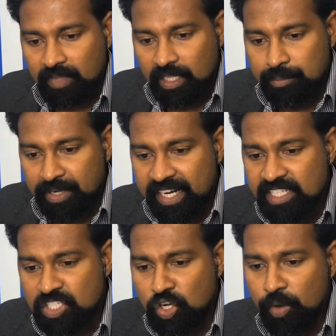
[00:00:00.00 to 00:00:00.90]

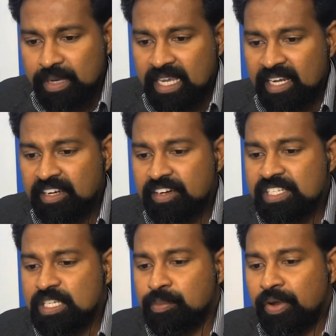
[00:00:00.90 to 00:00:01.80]
brainstorming and
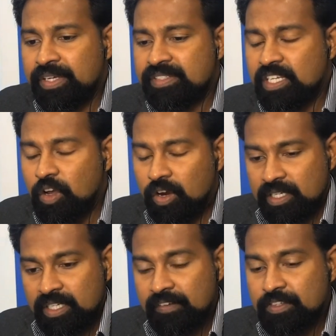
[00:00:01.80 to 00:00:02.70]
arranging points in
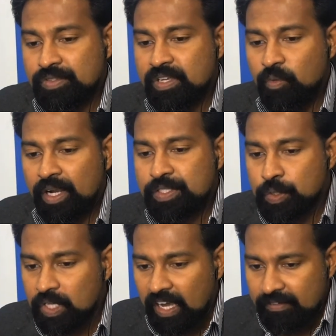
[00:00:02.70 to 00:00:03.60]
order. Now you see, once
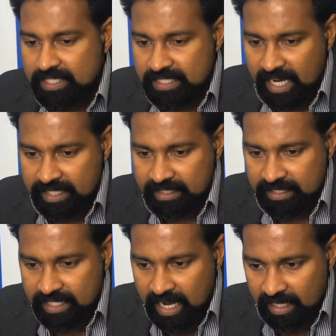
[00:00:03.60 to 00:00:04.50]
you have decided
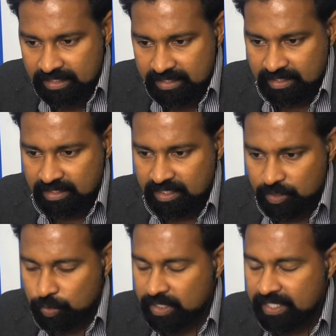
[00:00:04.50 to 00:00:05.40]
the answer
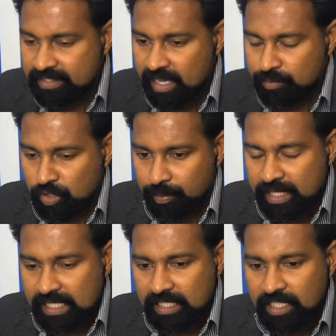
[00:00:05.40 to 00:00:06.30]
to the exam
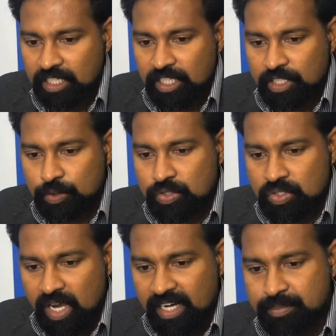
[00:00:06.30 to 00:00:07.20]
topic, you
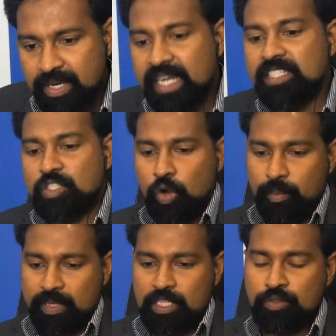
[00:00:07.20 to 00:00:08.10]
start
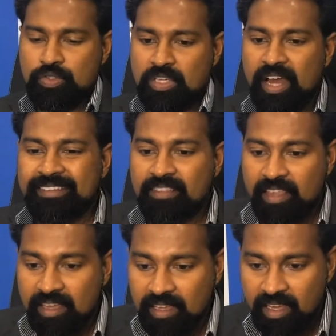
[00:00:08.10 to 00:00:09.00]
brainstorming. You start
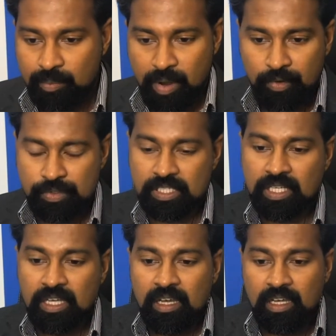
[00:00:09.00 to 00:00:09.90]
thinking about
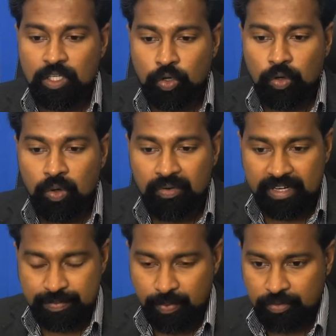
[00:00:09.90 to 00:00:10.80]
your
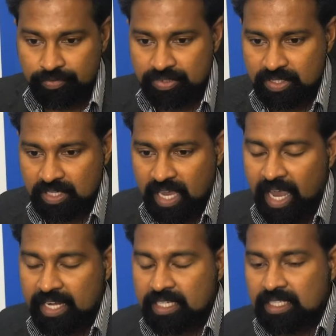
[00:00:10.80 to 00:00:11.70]
response.
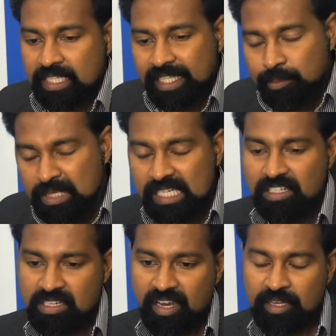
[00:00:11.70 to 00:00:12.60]
And in the
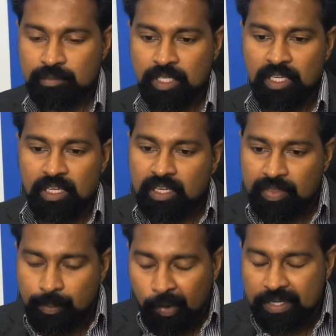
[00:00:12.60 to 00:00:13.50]
meantime,
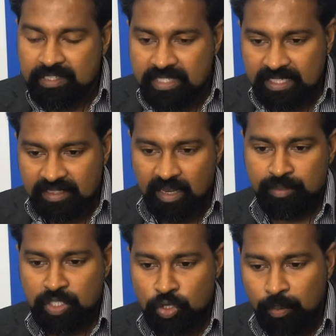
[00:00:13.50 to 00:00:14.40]
the points that come
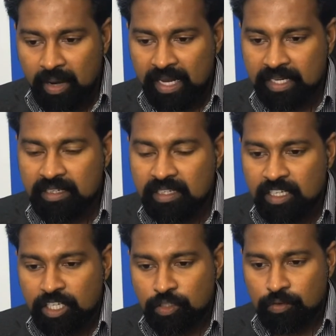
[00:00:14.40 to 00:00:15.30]
into your mind,
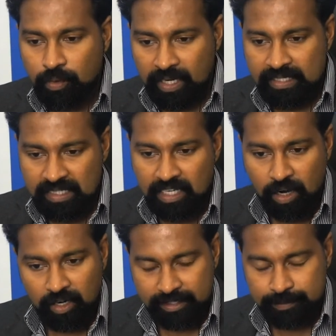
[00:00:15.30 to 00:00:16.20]
you write in
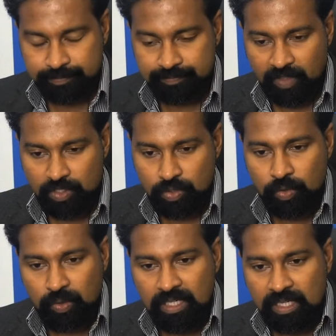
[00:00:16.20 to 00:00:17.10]
order.
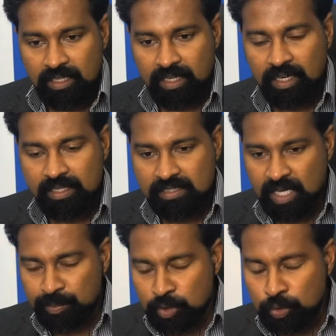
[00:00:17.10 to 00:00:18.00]
So
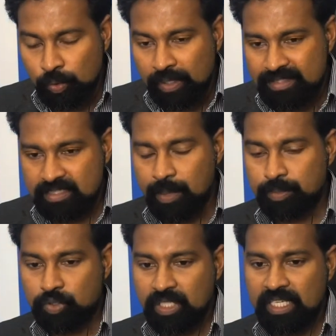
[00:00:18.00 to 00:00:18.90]
step 2,
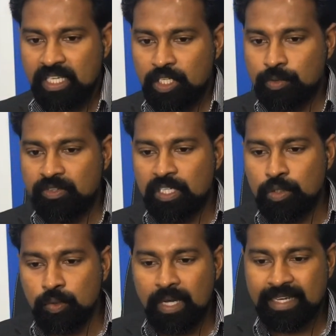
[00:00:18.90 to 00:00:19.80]
step 3, we
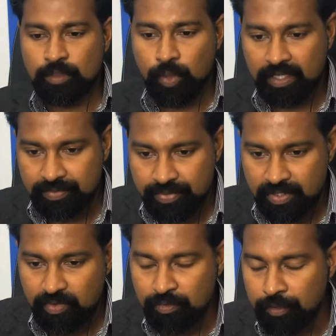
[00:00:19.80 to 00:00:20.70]
do at once.
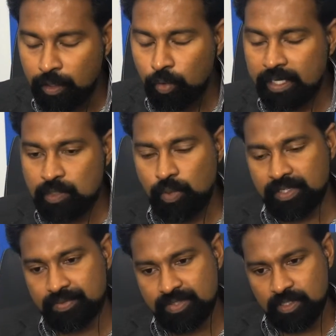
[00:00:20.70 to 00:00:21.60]
We follow at
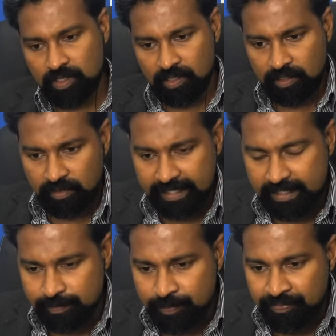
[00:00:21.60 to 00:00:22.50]
once. All right.
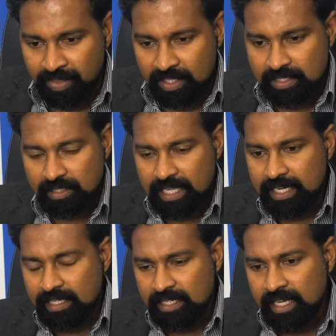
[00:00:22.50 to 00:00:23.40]
So then,